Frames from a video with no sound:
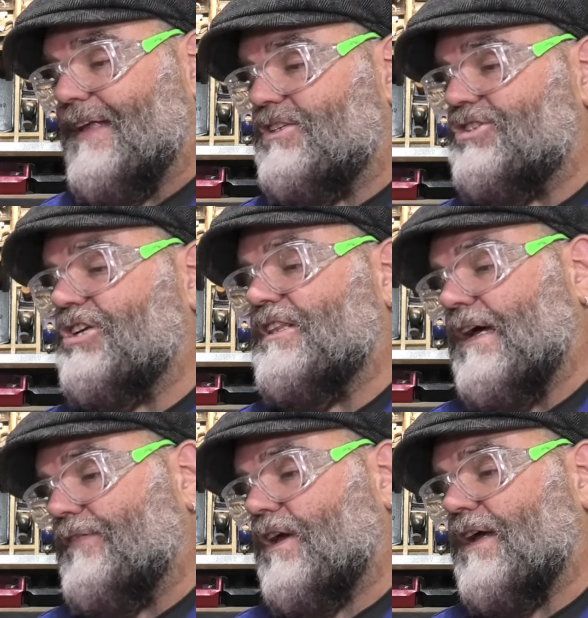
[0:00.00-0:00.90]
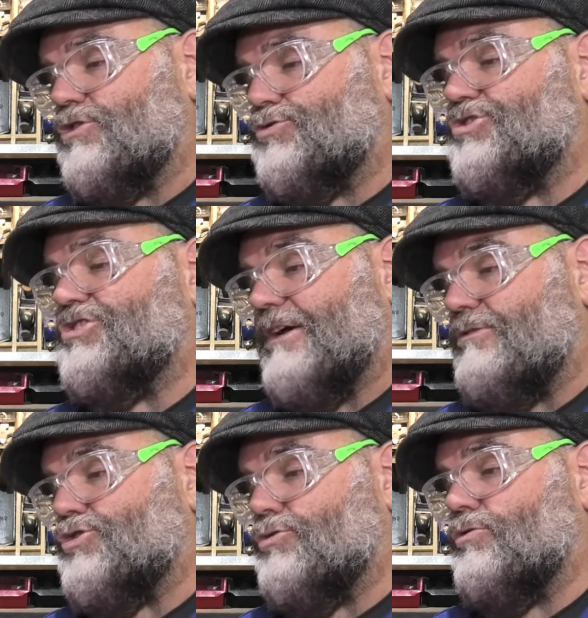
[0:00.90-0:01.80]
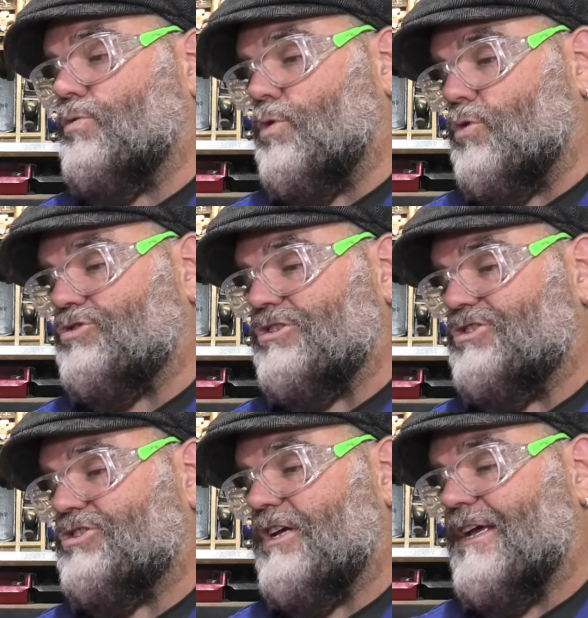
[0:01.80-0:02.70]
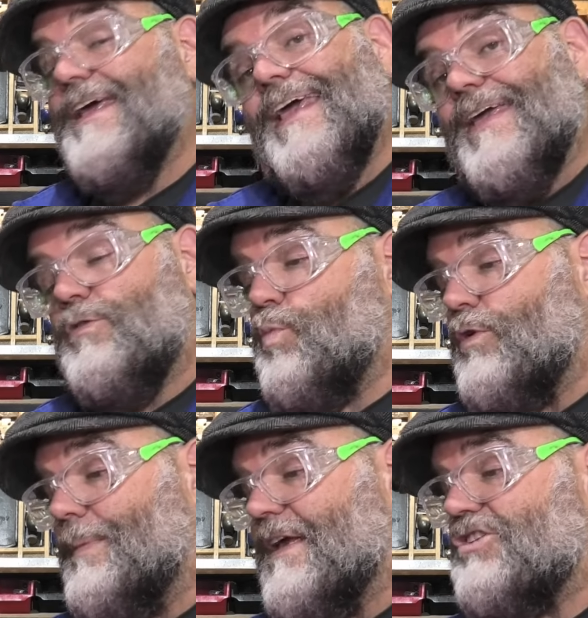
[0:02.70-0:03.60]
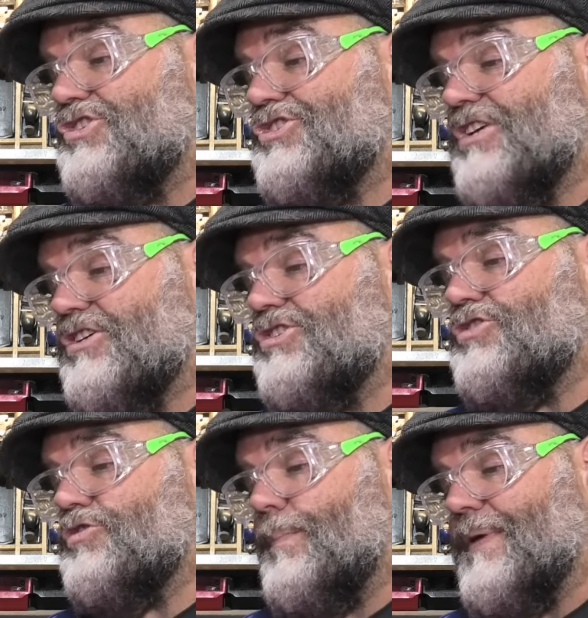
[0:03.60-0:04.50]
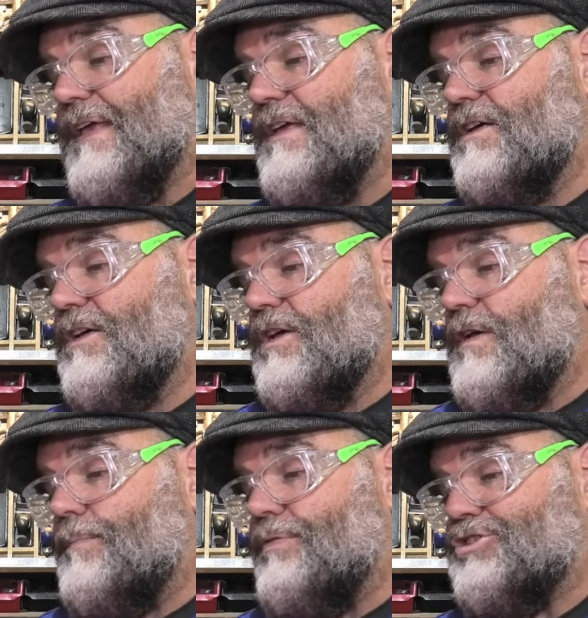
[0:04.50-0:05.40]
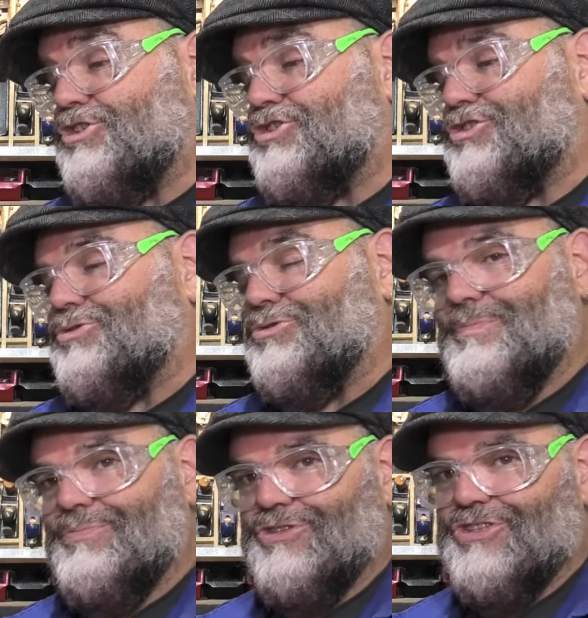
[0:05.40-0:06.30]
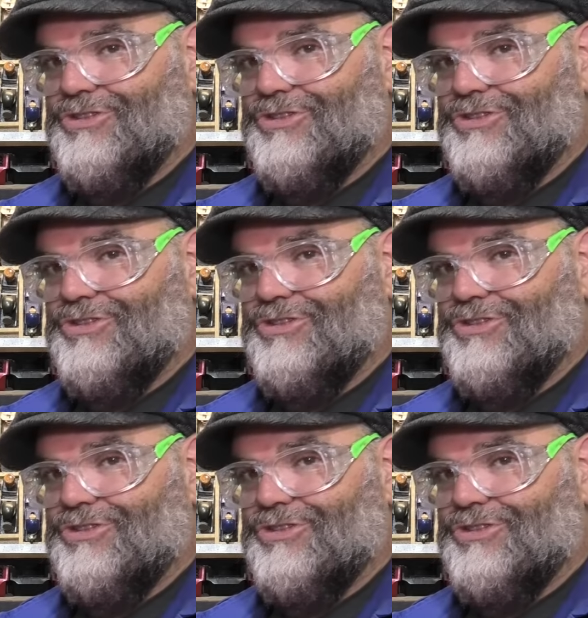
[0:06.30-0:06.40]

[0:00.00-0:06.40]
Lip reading: enters another country's territorial waters, it will be considered to be prejudicial to